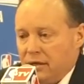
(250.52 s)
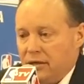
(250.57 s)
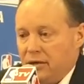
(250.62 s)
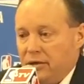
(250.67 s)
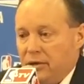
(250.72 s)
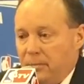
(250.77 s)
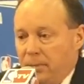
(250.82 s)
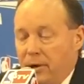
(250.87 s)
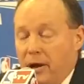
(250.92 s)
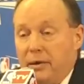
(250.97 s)
you
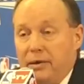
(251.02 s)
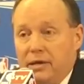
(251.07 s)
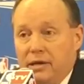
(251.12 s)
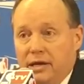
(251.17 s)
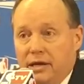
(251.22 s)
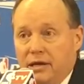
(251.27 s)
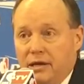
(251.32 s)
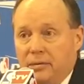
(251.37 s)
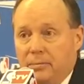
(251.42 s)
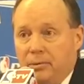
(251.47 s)
know, he probably
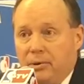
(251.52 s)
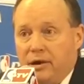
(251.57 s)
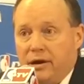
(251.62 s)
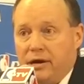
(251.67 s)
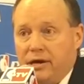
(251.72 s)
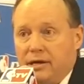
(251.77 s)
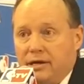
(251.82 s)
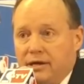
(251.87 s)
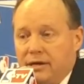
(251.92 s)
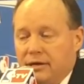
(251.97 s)
needed a
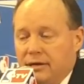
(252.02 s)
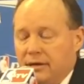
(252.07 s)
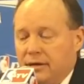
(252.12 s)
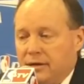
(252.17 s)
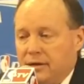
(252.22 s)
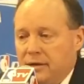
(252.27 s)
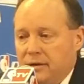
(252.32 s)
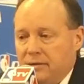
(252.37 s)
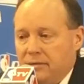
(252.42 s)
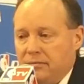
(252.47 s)
break.
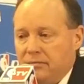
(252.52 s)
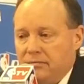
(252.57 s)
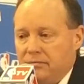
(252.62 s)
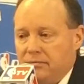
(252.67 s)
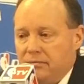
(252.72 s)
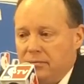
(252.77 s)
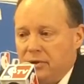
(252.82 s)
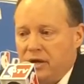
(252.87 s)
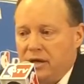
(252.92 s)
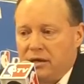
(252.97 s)

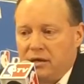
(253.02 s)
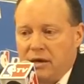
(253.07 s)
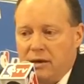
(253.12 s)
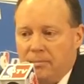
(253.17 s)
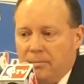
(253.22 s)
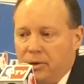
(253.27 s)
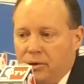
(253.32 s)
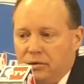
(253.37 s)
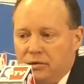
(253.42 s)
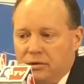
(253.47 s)
Um, but I
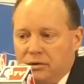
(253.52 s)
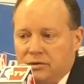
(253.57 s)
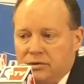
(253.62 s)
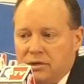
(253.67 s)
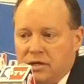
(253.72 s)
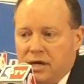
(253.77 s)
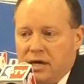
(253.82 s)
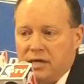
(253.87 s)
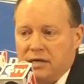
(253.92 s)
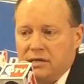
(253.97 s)
thought both
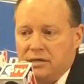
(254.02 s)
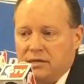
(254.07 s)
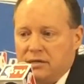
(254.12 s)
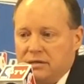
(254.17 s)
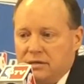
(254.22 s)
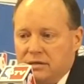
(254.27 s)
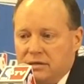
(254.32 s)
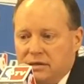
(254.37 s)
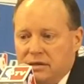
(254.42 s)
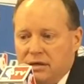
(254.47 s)
those
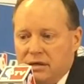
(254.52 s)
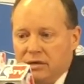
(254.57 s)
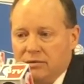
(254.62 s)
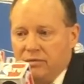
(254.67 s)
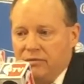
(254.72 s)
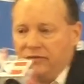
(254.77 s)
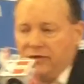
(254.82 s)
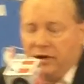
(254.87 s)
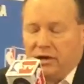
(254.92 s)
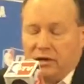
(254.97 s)
guys uh,
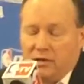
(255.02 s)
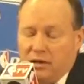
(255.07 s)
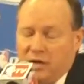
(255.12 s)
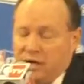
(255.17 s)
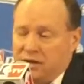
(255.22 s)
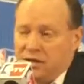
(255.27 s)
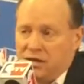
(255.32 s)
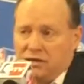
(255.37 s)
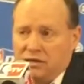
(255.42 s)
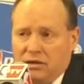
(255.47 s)
were very
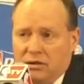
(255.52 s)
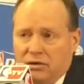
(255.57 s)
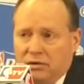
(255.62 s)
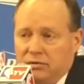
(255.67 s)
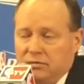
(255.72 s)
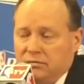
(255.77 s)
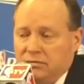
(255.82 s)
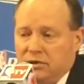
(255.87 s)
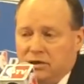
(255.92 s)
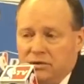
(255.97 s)
good. I thought the
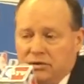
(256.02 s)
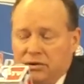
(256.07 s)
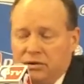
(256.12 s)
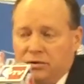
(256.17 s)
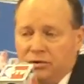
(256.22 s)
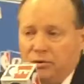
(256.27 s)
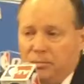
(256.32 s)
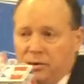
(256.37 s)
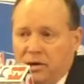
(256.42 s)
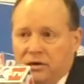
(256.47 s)
whole, you know, the
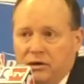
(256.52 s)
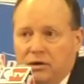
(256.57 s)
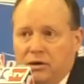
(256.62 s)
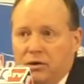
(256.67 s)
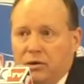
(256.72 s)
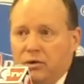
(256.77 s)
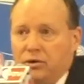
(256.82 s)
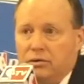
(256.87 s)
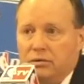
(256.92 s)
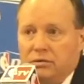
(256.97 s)
group on the
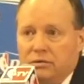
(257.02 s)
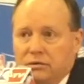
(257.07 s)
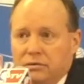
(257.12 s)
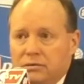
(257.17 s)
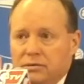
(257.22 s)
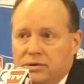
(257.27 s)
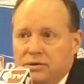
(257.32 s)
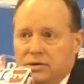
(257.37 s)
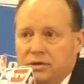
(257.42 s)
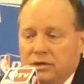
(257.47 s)

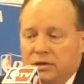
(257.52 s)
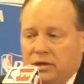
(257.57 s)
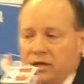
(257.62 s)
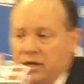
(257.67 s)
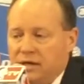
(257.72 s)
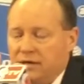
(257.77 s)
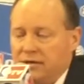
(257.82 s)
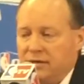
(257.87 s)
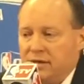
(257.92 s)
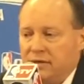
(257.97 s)
whole was
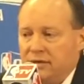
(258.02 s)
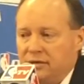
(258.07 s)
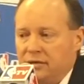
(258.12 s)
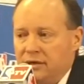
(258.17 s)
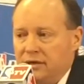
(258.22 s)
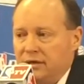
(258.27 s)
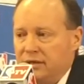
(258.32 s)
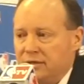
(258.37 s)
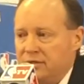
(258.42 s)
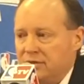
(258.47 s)
good. I, I
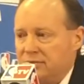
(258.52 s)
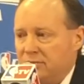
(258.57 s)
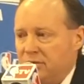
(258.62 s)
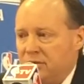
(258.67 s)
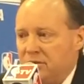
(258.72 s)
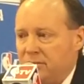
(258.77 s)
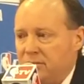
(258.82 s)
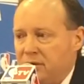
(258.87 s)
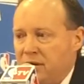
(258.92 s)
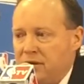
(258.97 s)
don't think it's as
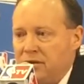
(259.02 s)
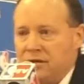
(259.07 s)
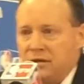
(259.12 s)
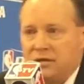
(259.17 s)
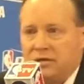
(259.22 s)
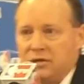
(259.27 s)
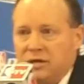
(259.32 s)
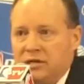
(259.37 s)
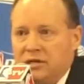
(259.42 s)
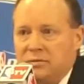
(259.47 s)
much about
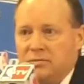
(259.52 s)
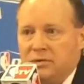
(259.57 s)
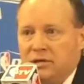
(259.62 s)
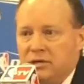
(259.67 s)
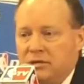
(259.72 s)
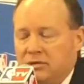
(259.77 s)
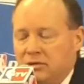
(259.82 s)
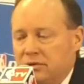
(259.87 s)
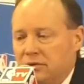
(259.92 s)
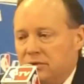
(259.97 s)
the
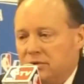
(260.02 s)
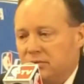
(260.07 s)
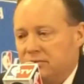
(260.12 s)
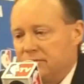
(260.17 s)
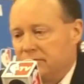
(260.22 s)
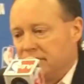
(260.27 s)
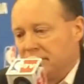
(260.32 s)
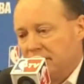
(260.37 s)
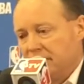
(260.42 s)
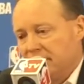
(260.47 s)
adjustments or